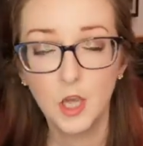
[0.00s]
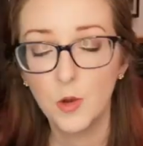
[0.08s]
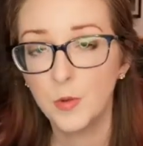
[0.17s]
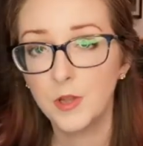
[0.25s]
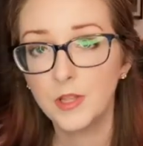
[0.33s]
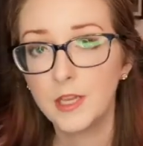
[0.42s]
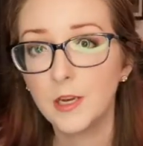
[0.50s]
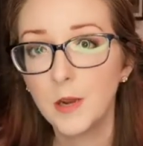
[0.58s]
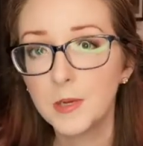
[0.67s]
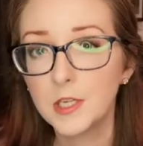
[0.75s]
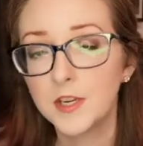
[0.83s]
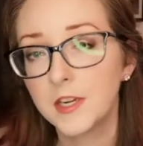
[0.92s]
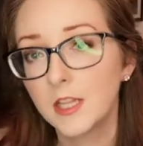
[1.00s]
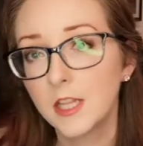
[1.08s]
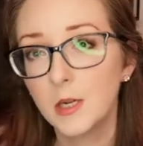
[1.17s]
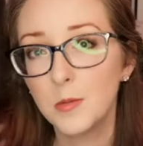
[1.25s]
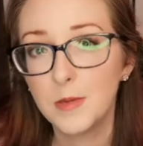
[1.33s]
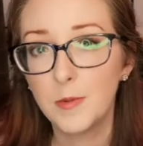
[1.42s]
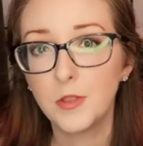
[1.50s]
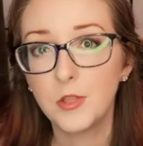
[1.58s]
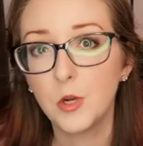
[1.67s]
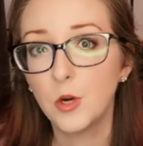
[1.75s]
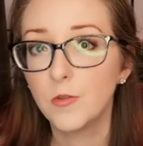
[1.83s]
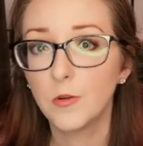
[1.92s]
Well, here I'm going to talk a little bit about the
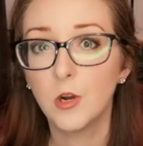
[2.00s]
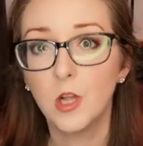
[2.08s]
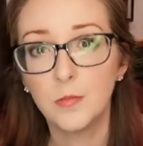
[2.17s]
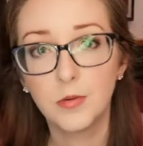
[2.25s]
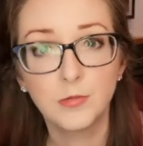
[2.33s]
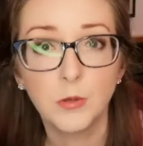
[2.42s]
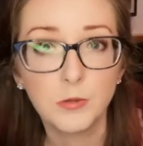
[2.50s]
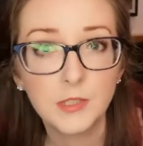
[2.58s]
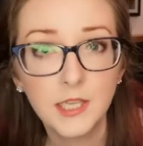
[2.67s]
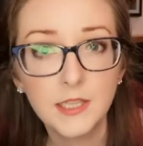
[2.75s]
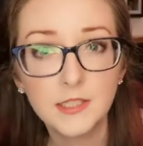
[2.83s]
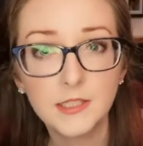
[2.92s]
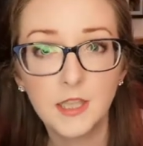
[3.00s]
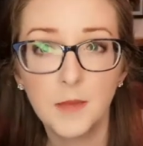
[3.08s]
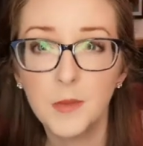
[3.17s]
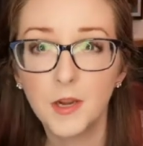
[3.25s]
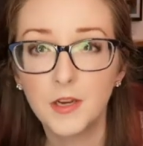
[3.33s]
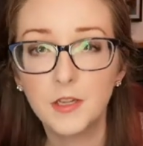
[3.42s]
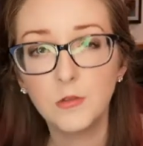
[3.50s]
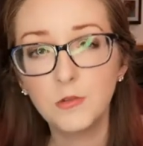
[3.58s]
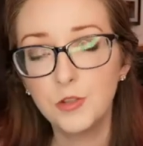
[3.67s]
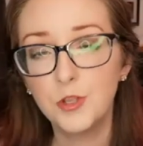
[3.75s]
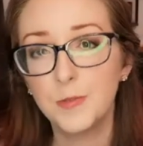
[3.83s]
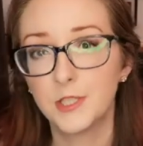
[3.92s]
overall process. I'm not going to go
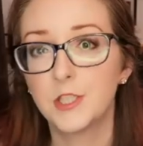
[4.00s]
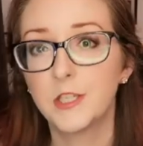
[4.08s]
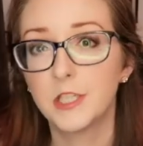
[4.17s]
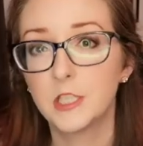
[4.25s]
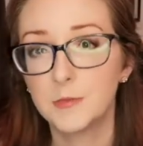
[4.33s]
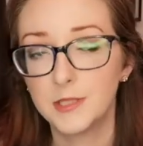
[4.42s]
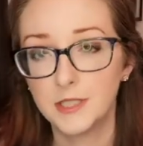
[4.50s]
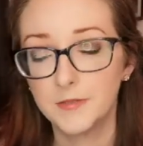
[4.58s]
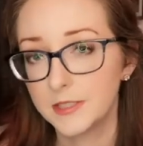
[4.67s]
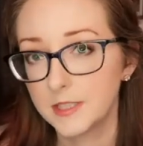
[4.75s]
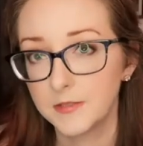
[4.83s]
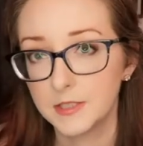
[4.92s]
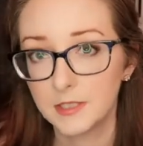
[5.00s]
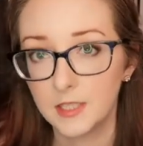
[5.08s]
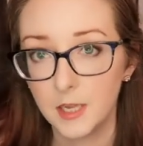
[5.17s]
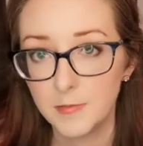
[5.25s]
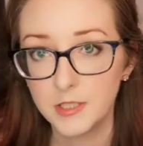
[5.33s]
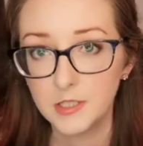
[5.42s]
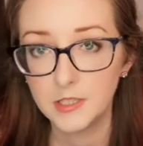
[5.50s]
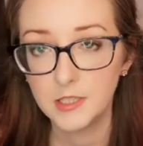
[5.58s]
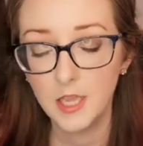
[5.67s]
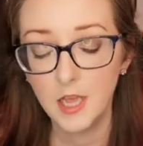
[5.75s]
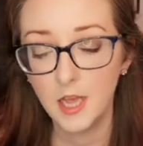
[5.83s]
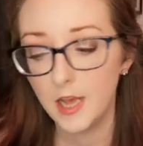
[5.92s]
too much into the specifics of assignments,
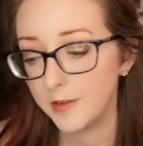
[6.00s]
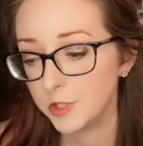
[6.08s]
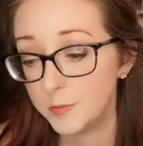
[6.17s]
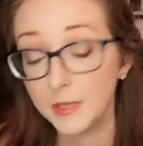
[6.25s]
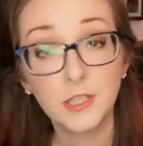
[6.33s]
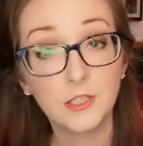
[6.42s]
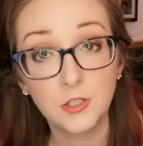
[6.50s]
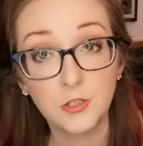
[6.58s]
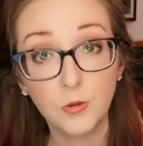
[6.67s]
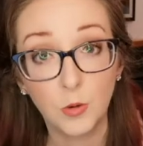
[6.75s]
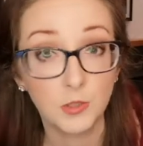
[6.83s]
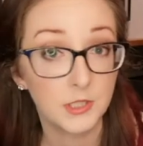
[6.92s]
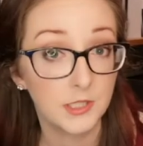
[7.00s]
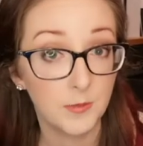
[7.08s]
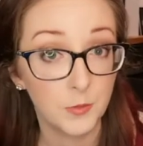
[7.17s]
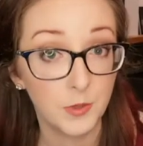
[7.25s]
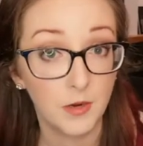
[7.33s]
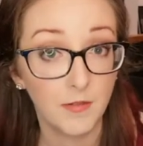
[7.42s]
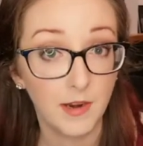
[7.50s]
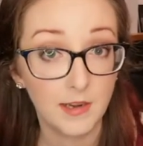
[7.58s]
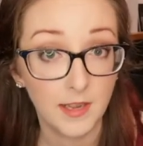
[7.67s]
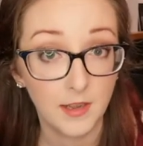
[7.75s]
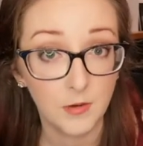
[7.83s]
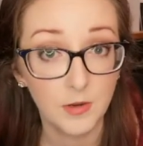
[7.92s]
just because the courses I'm doing right
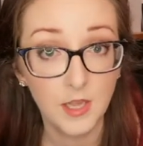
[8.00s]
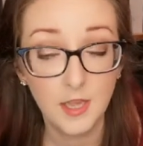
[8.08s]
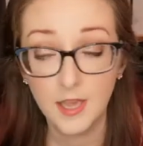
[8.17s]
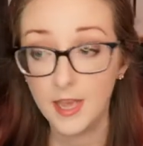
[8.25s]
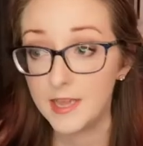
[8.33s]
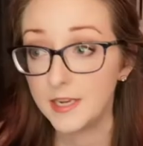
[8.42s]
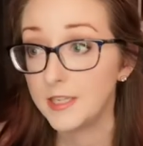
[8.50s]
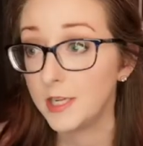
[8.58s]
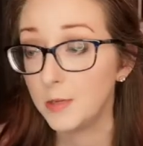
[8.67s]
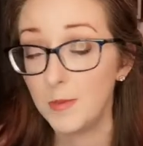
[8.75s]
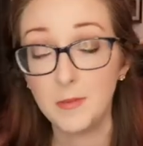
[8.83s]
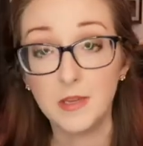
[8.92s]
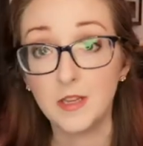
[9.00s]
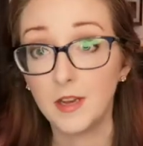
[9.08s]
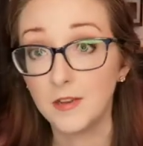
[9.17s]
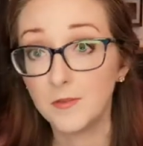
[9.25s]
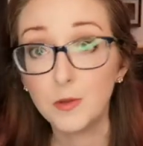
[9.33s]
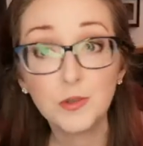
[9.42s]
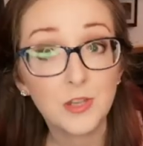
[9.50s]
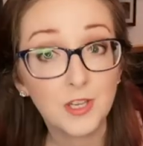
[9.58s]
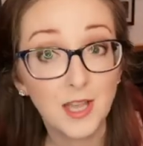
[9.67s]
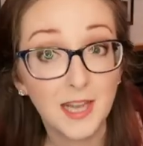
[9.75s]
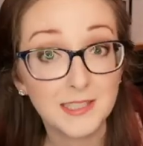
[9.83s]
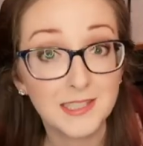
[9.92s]
now, and indeed maybe future
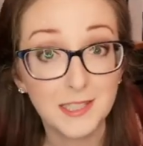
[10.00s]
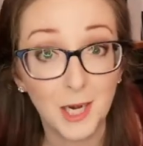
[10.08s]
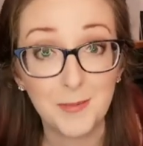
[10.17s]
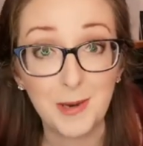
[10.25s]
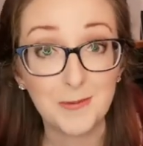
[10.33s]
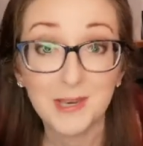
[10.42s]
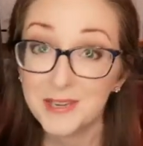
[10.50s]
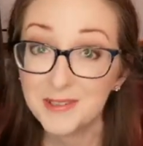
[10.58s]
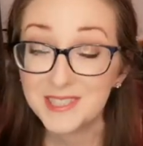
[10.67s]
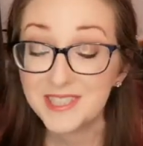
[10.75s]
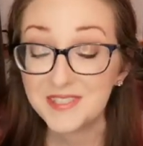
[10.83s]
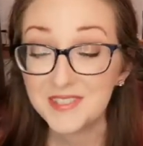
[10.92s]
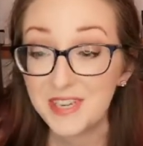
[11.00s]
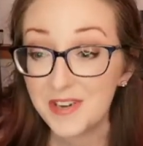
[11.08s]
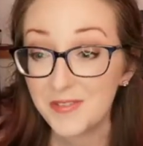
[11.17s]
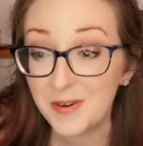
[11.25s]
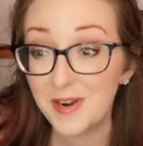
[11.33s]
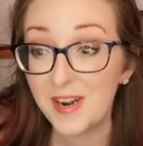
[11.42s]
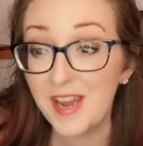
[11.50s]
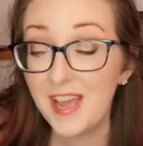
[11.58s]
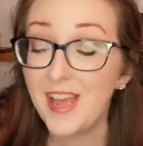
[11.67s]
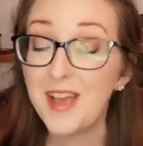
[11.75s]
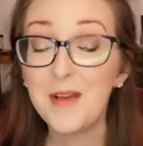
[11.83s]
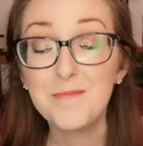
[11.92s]
classes that I might reuse this video for,
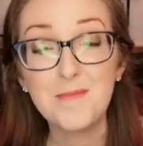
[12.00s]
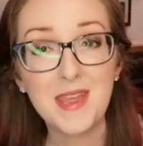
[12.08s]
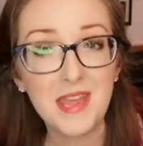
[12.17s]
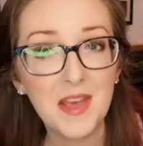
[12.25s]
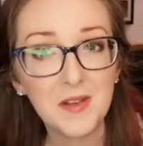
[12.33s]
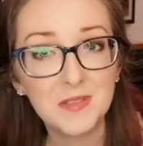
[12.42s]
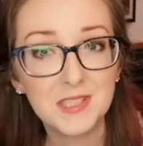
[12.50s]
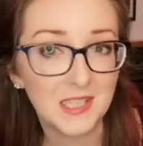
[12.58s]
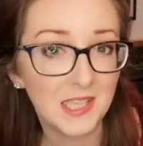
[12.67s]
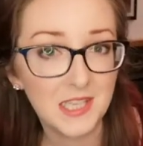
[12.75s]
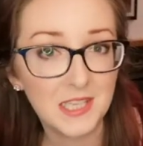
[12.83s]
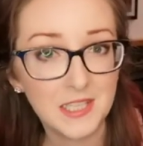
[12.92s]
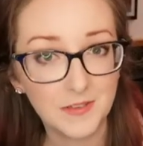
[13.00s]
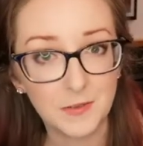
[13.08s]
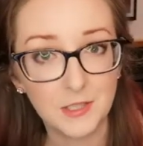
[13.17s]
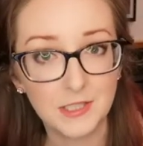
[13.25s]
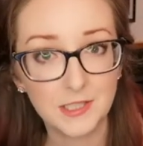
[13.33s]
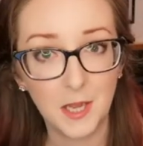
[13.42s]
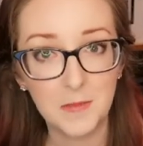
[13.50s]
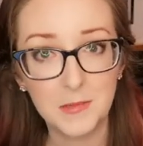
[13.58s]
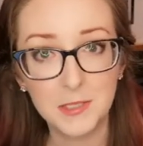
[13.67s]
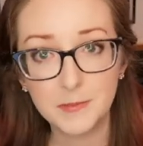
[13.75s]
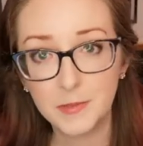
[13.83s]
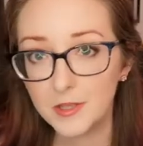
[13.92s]
may have slightly different
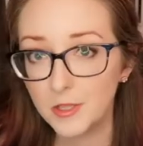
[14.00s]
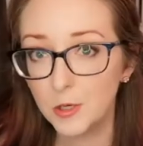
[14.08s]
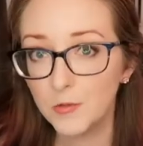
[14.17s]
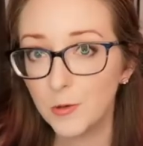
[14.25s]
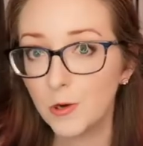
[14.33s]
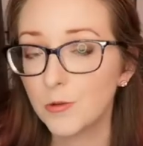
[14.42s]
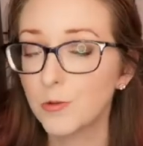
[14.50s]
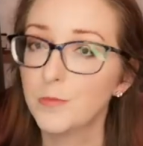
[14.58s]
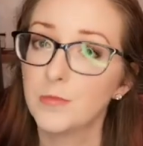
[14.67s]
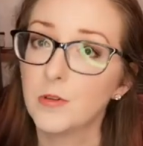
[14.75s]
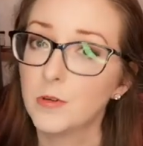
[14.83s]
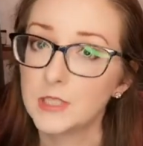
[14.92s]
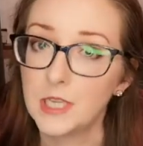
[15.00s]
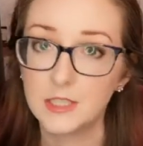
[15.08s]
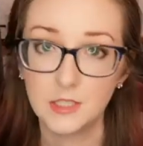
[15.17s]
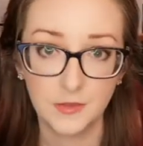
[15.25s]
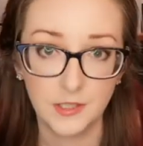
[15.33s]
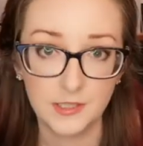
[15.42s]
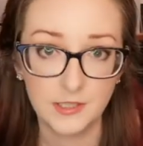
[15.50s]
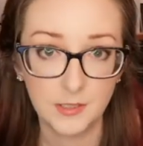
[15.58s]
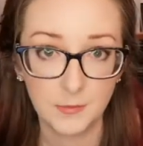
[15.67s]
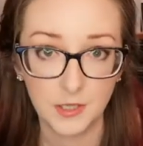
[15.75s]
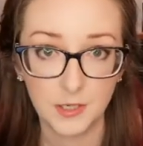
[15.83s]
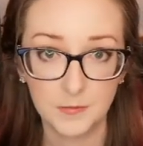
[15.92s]
assignments, but the overall group process is very
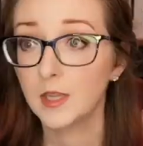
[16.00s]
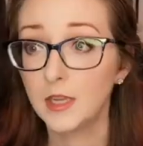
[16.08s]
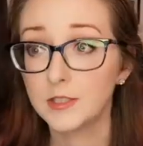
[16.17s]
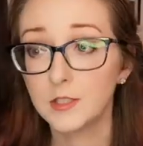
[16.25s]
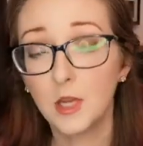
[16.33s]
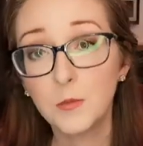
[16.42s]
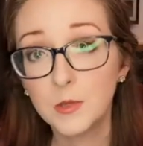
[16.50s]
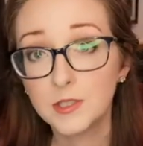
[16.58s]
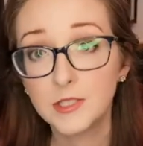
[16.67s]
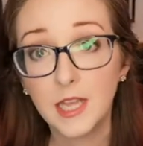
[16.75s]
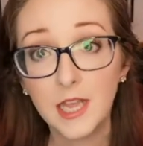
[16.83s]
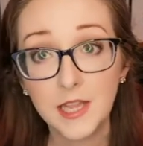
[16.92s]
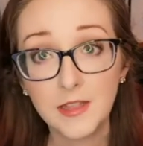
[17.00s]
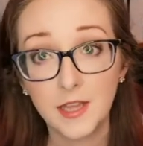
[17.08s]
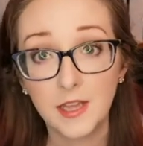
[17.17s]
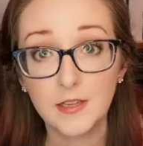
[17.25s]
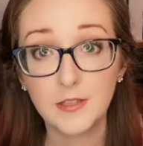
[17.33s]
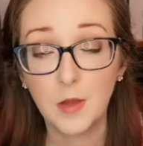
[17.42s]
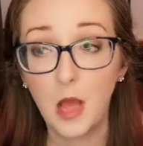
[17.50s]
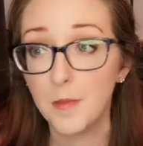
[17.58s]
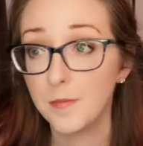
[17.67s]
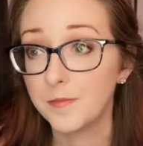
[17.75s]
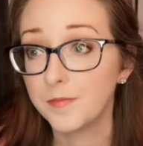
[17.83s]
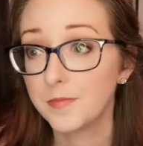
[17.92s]
similar. So I will say that
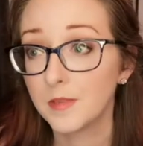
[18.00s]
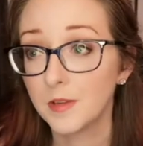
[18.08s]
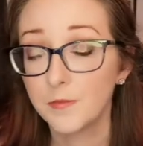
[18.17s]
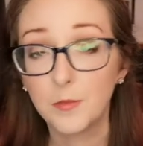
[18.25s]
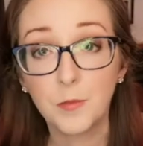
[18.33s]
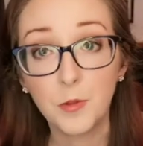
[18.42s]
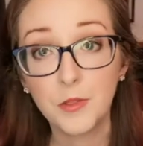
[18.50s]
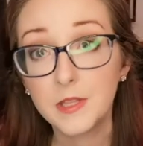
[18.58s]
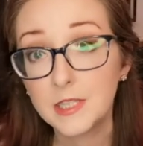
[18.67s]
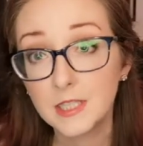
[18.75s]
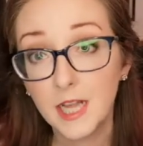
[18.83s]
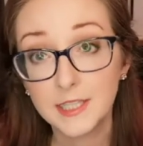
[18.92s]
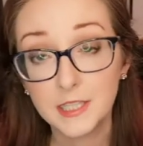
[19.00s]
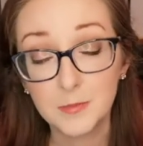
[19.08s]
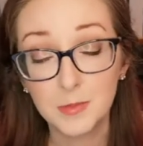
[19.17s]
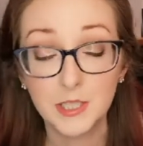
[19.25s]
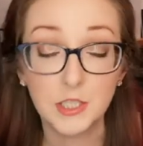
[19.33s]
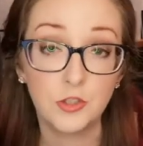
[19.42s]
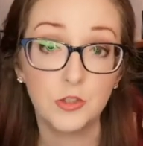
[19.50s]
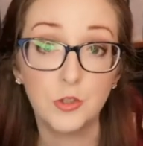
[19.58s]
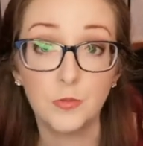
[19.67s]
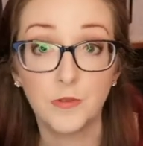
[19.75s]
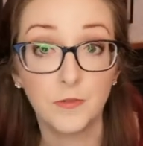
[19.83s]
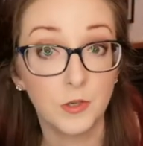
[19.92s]
for both of these classes, please do
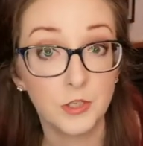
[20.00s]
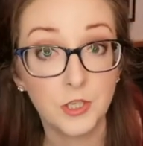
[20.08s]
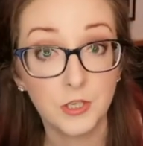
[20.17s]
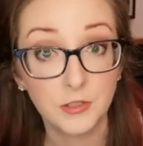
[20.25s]
refer to your